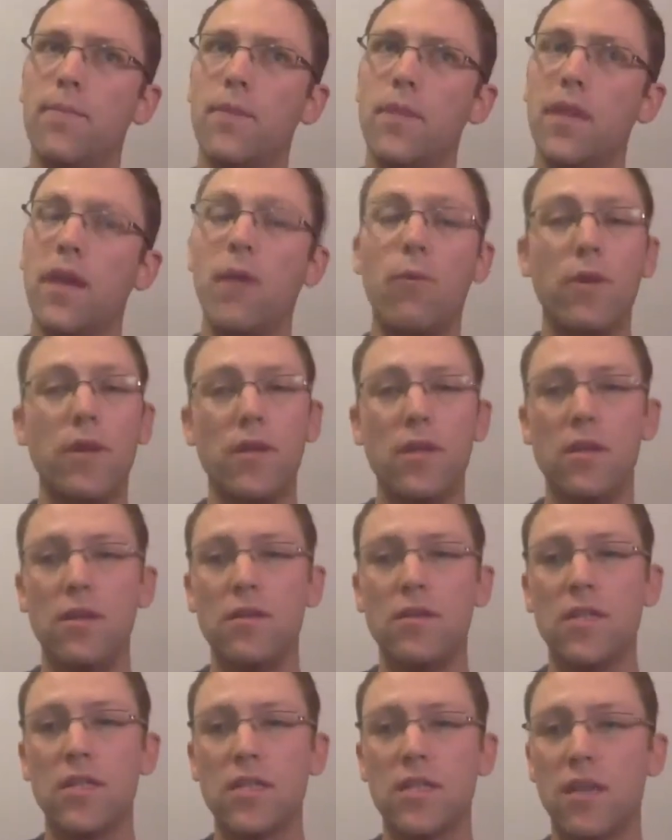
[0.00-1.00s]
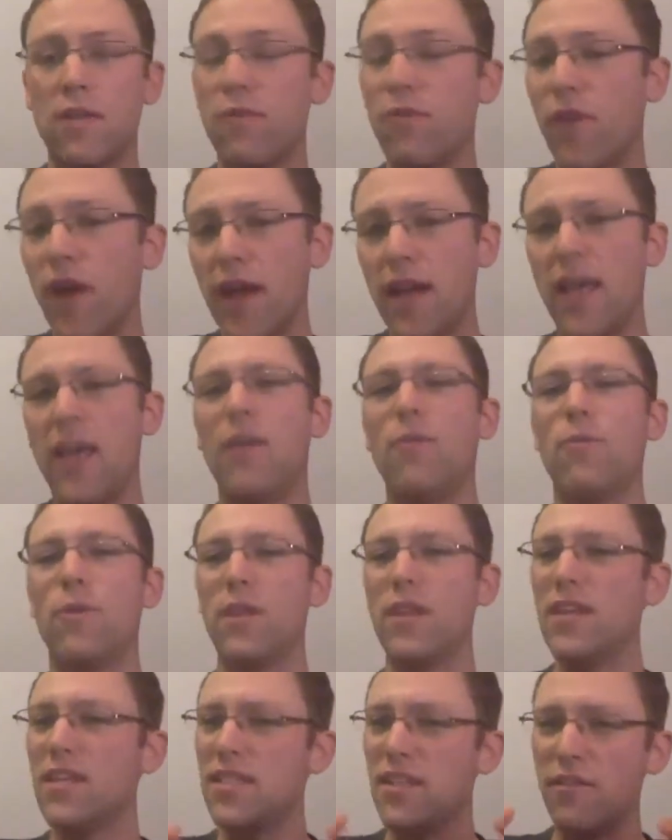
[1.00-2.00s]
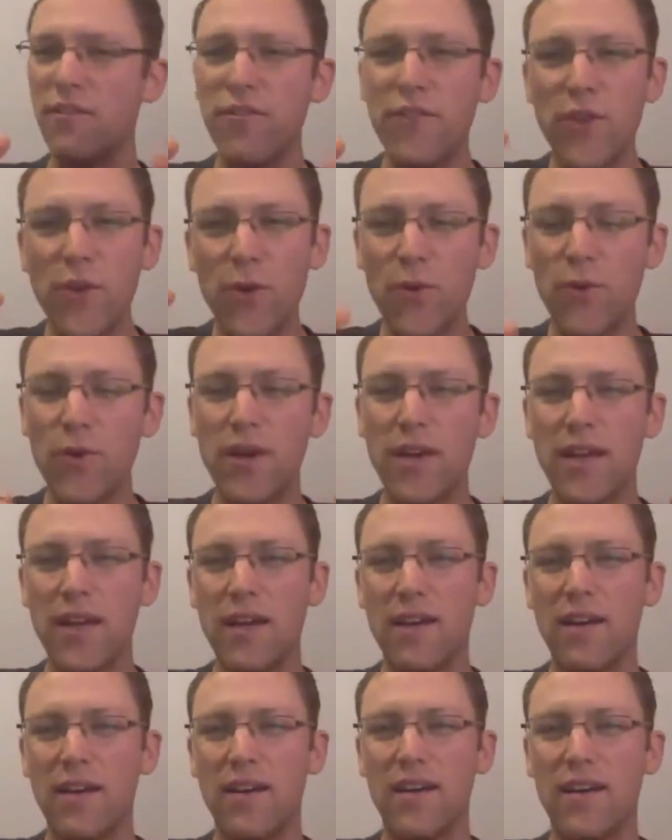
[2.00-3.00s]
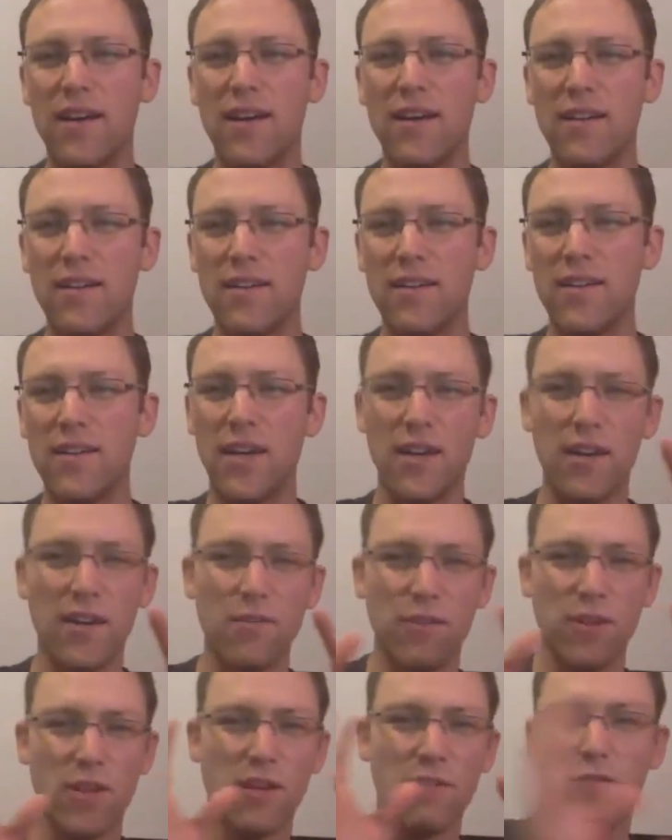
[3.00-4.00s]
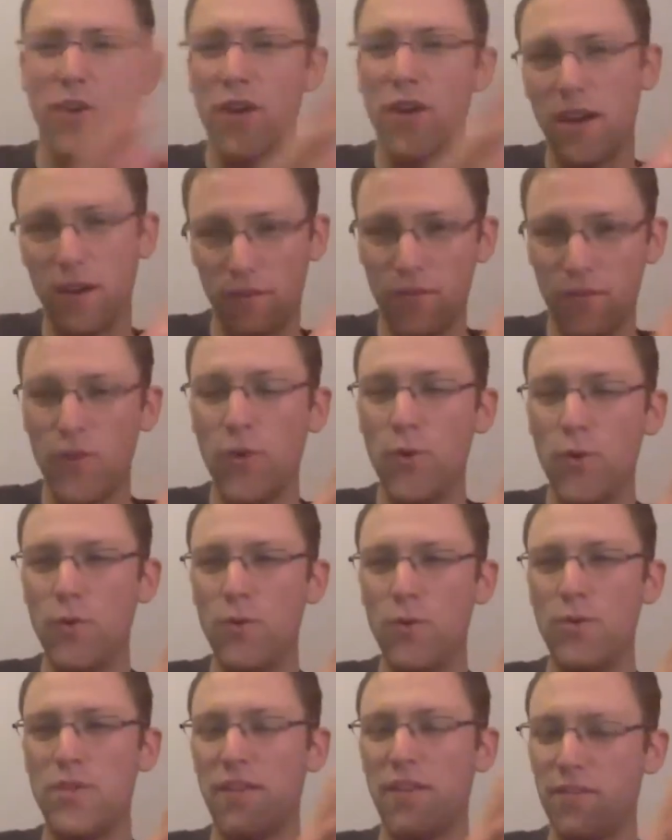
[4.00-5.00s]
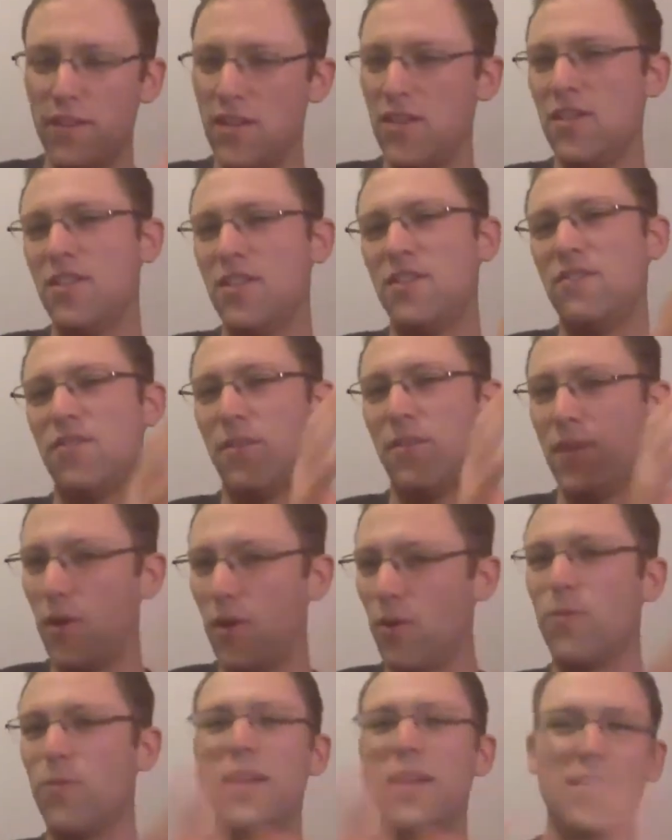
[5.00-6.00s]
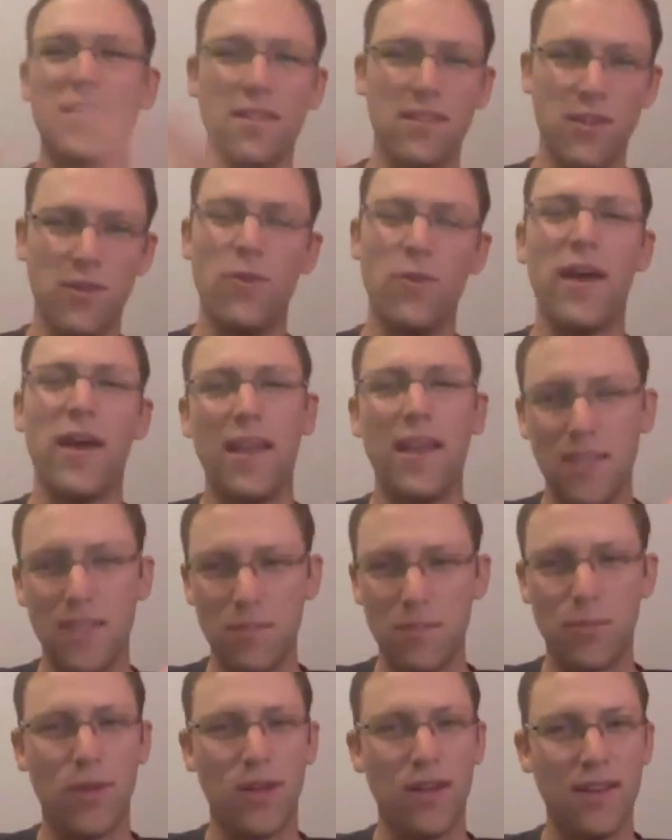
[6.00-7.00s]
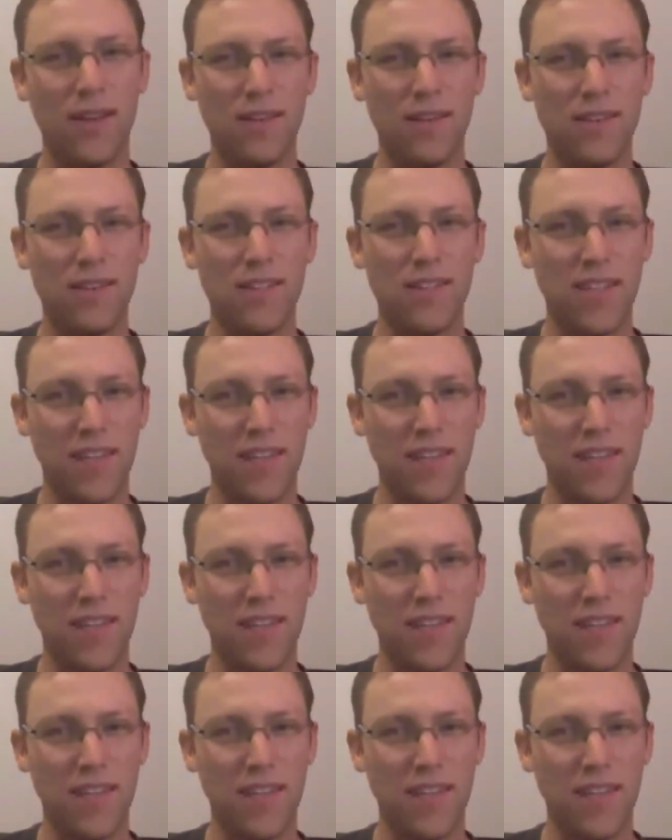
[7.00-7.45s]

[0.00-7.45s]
Yeah, we just on Friday released a few, converted a few definitions from the old way to the new way and deployed it to